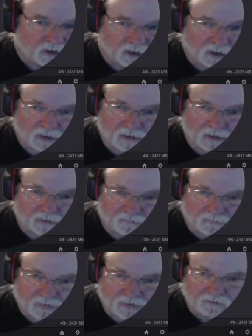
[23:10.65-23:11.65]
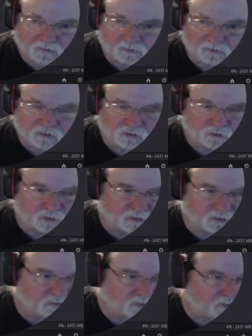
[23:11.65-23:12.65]
I have actually enjoyed
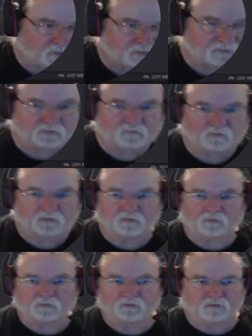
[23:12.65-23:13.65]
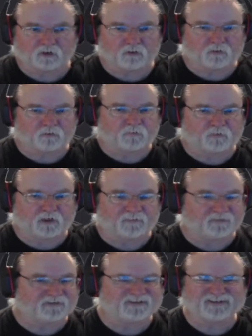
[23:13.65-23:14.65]
doing this, even though it was a total flop.
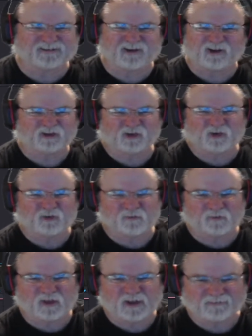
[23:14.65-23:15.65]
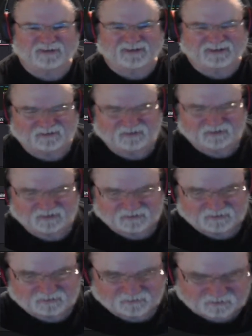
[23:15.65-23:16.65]
This is called Total Flop Day.
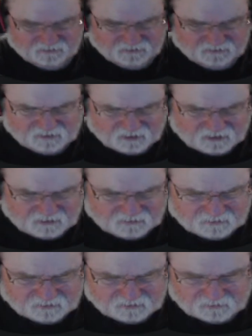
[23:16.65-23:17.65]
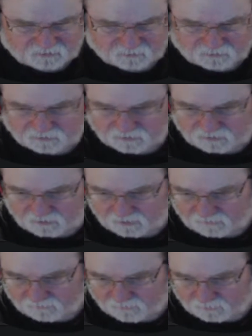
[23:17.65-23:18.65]
This is what's the
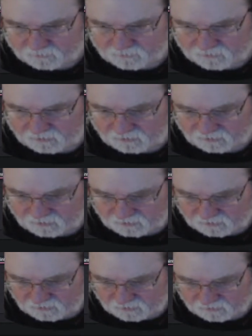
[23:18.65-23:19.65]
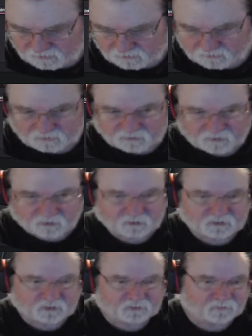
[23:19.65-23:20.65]
day? Thursday? This is
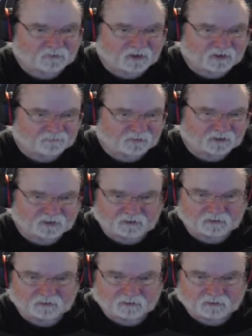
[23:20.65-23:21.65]
Thursday flop day.